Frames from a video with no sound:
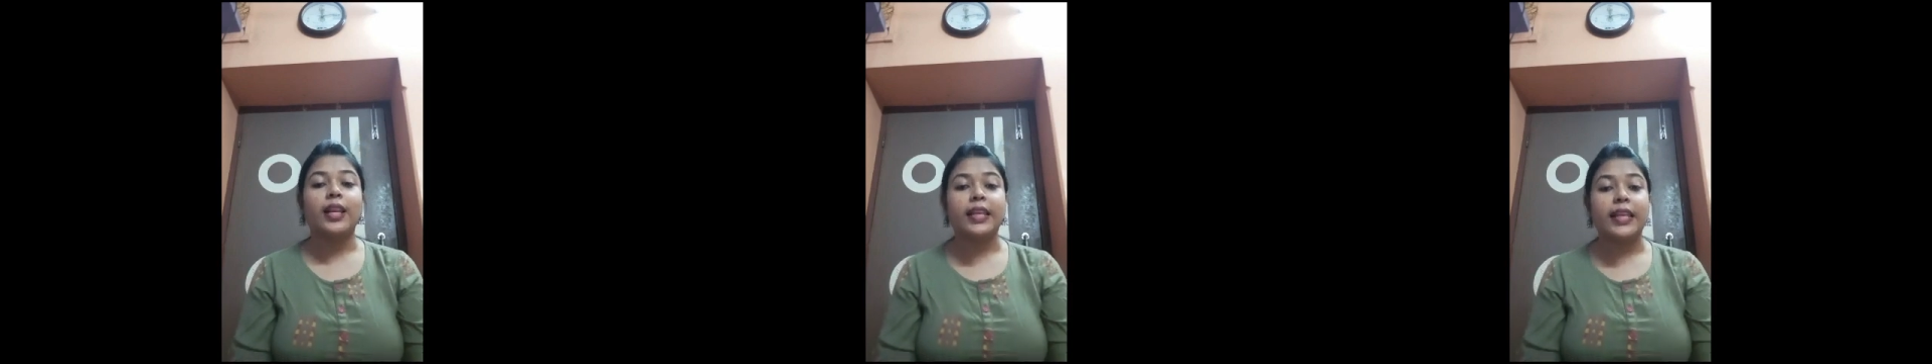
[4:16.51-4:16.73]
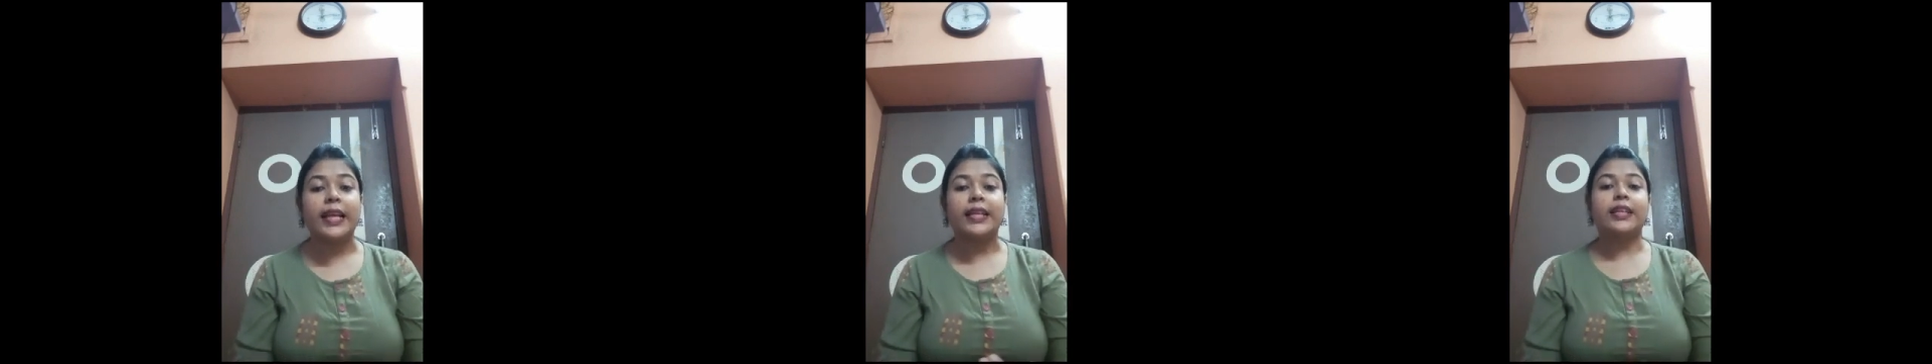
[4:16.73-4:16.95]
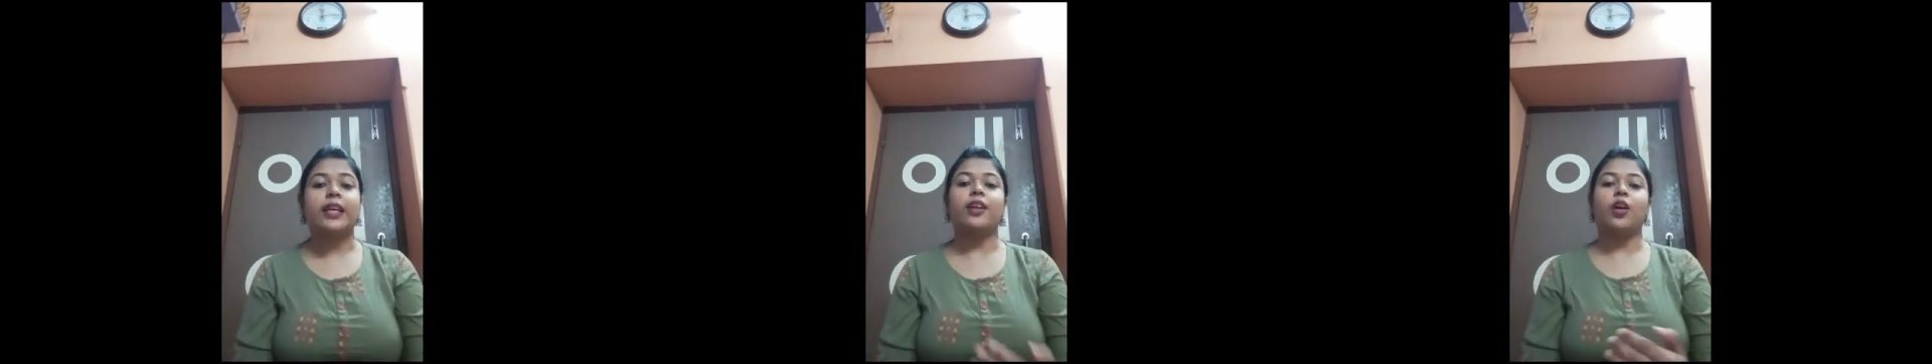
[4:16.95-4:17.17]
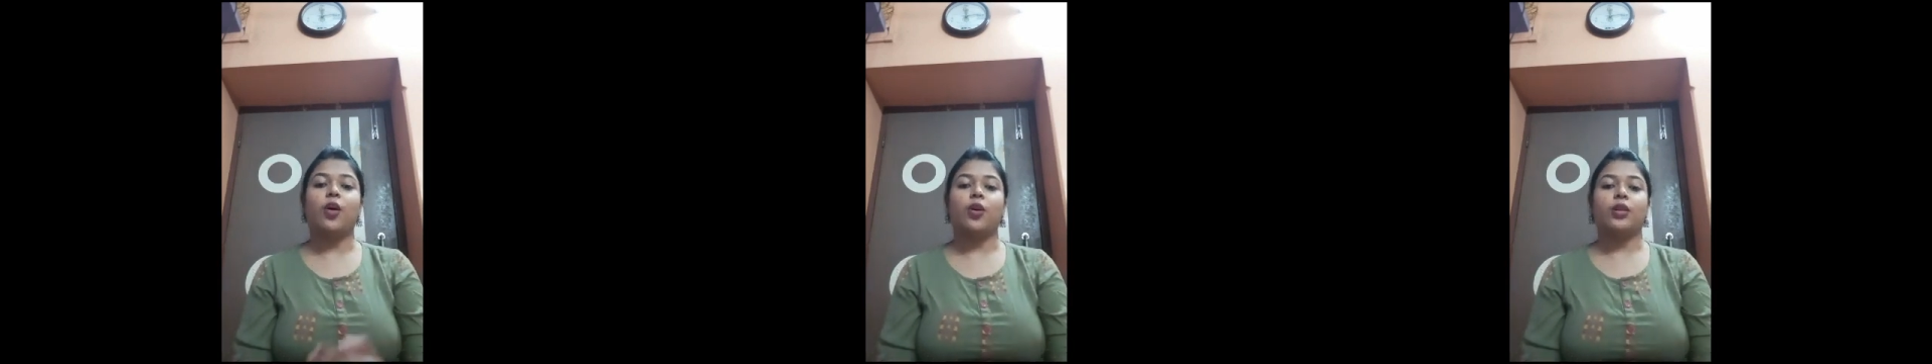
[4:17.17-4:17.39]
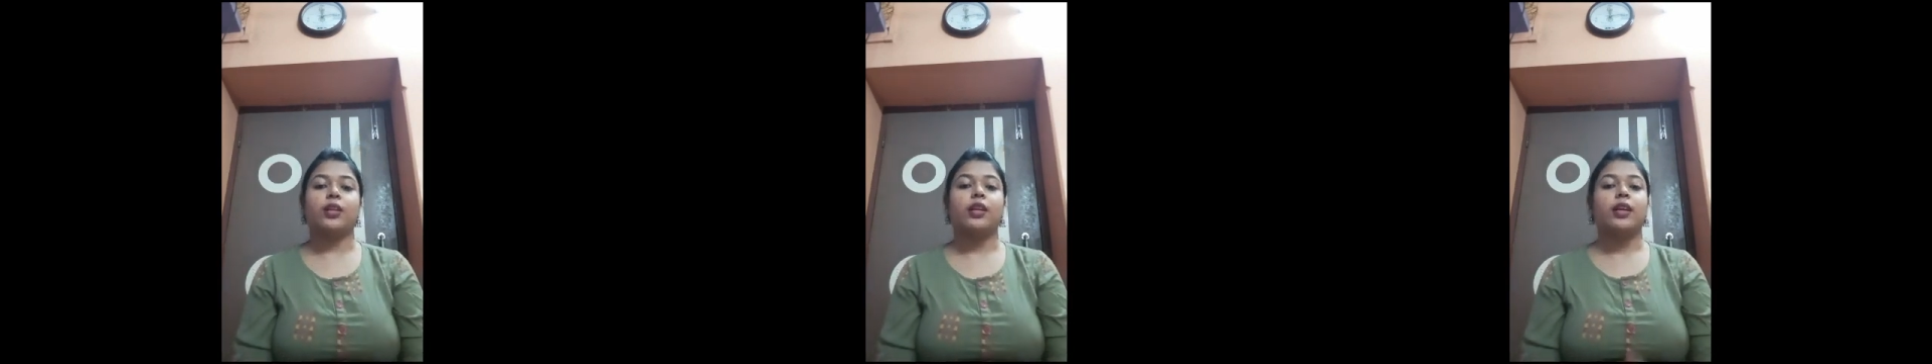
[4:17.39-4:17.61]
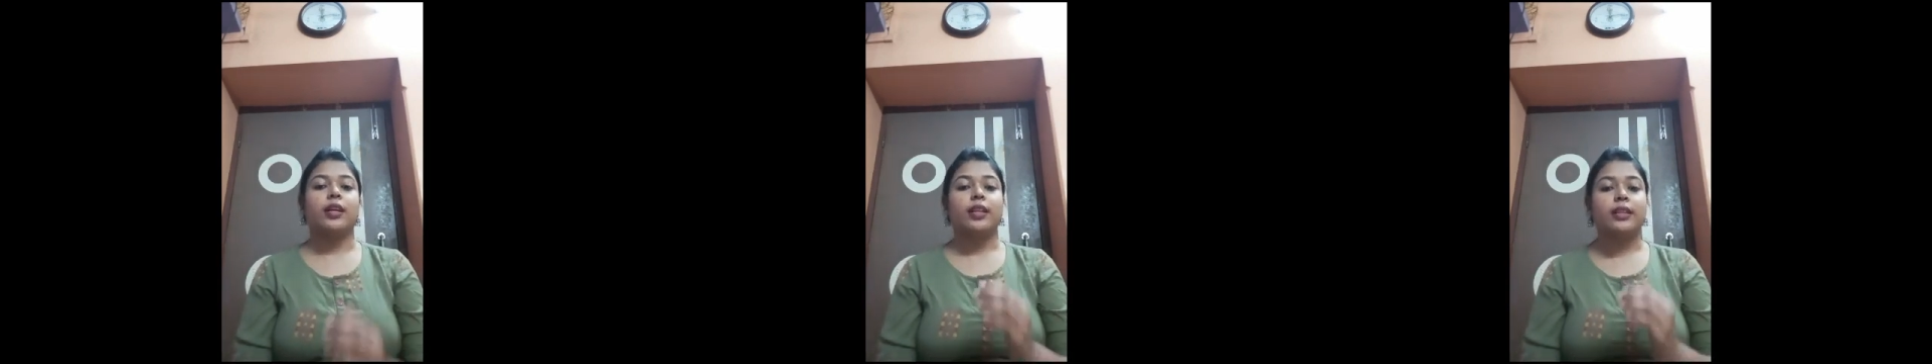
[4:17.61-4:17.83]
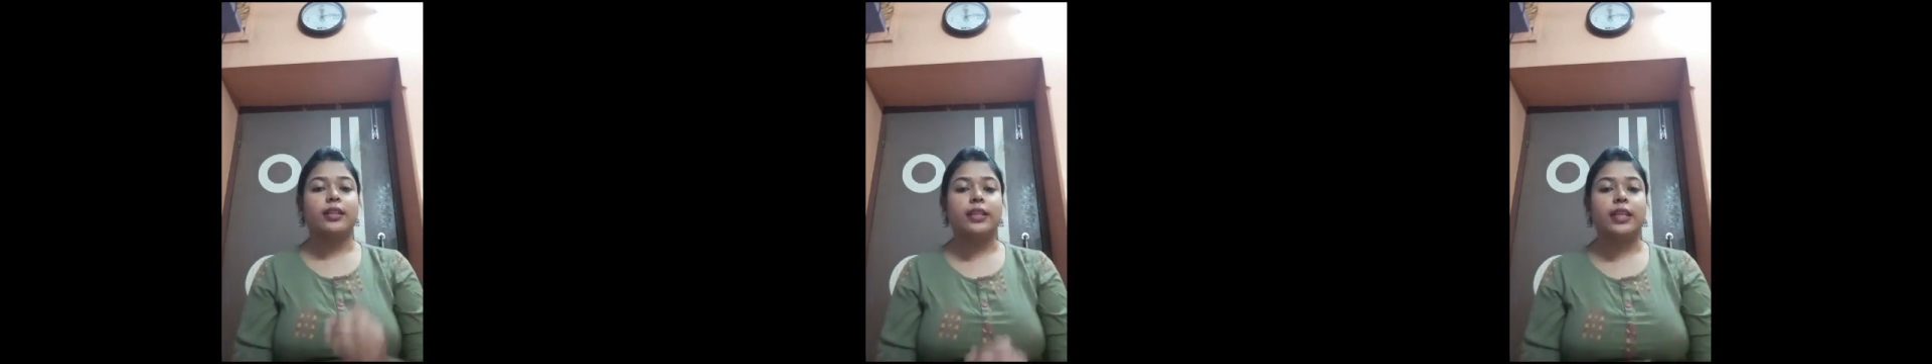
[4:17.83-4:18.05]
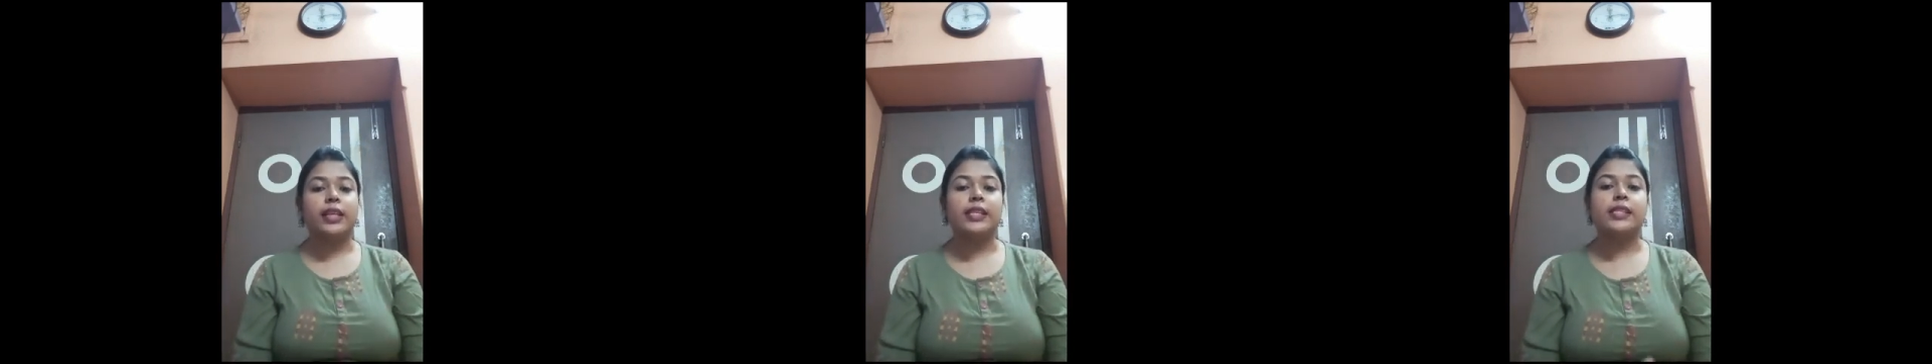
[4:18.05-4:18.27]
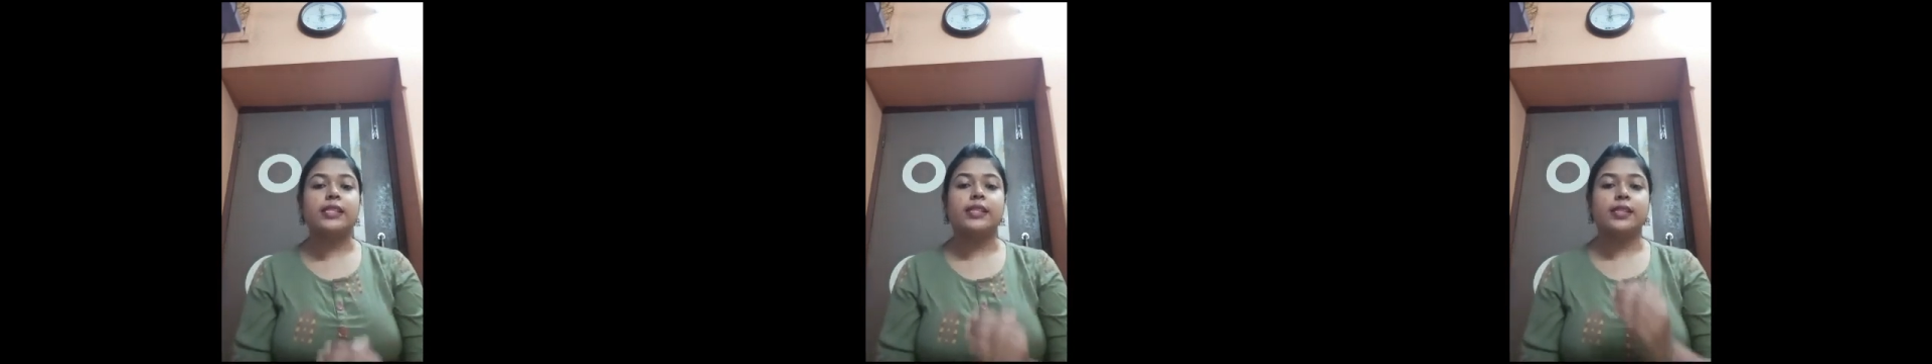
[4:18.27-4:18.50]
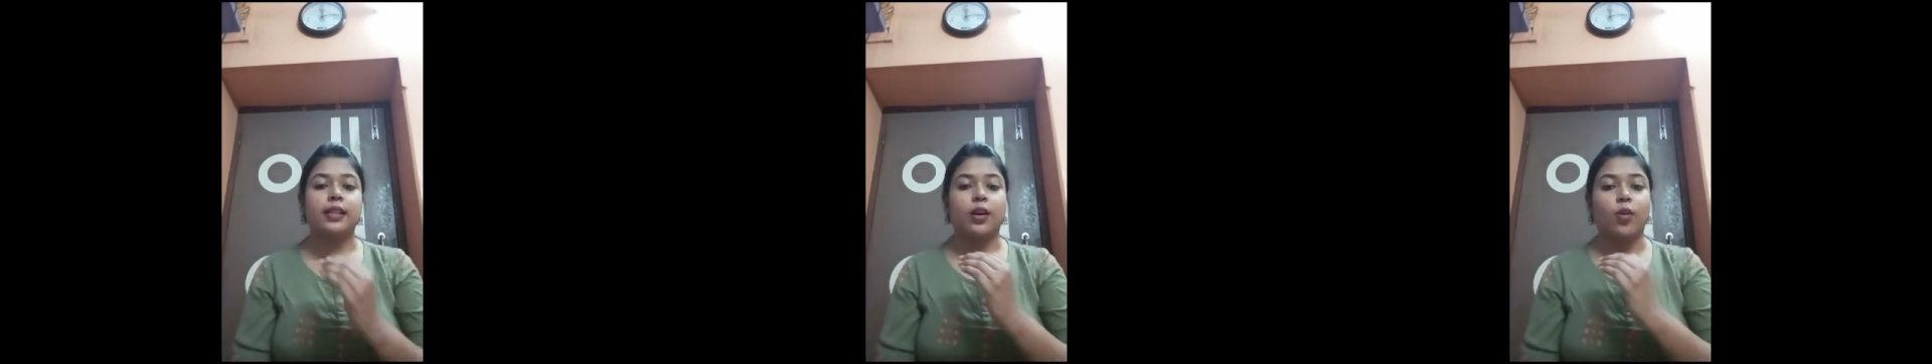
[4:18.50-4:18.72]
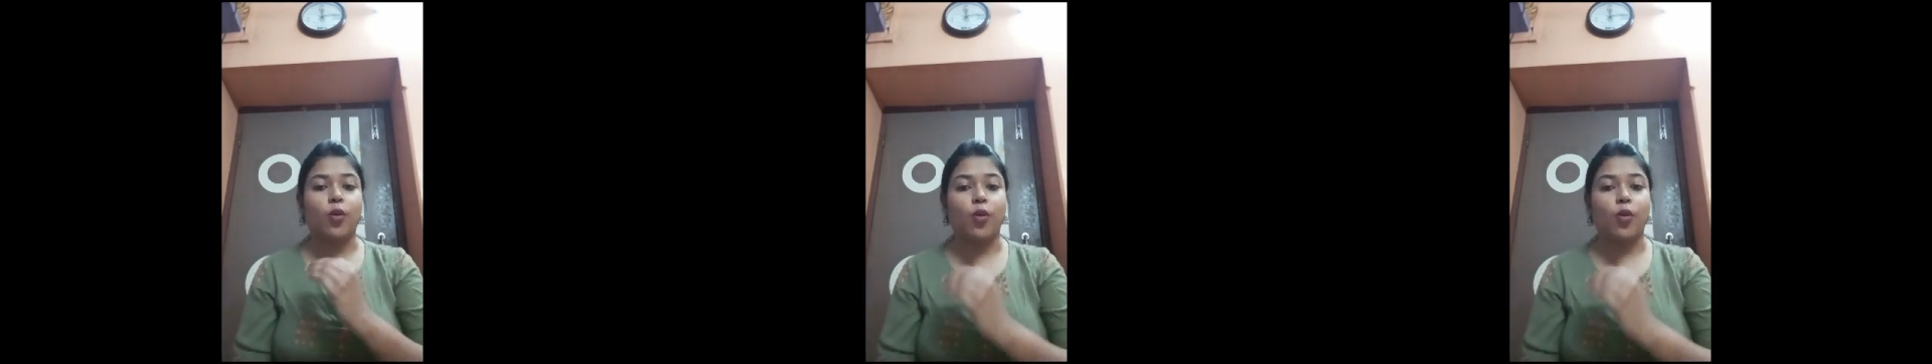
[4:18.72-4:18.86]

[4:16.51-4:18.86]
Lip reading: Later on, these